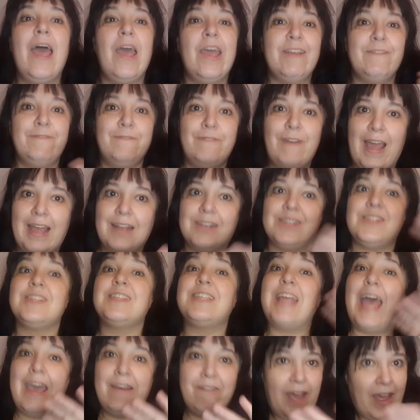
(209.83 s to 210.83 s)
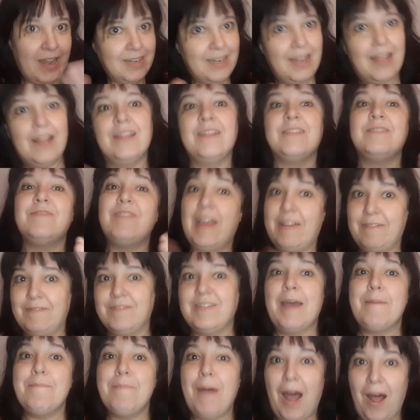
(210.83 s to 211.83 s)
In fact,
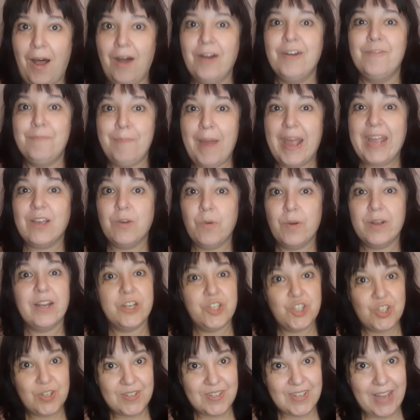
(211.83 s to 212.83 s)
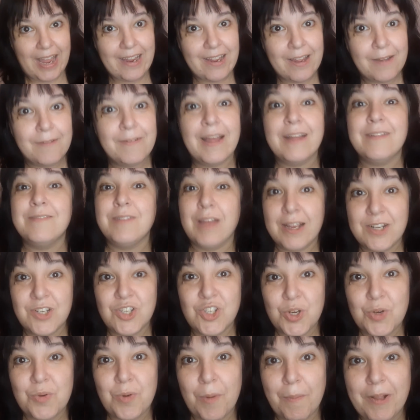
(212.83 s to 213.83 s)
they're part of Penguin, I should say. That I
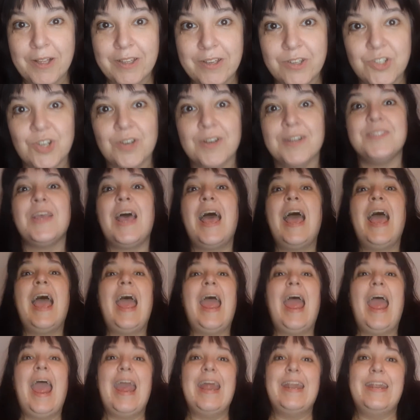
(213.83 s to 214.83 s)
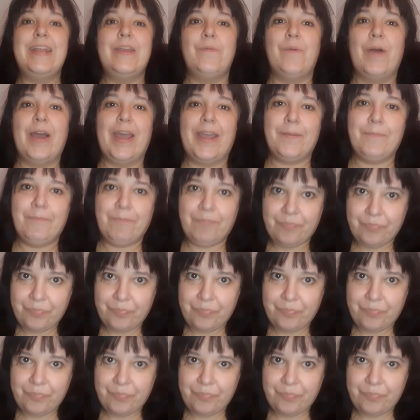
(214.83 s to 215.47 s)
do apologise. Anyway,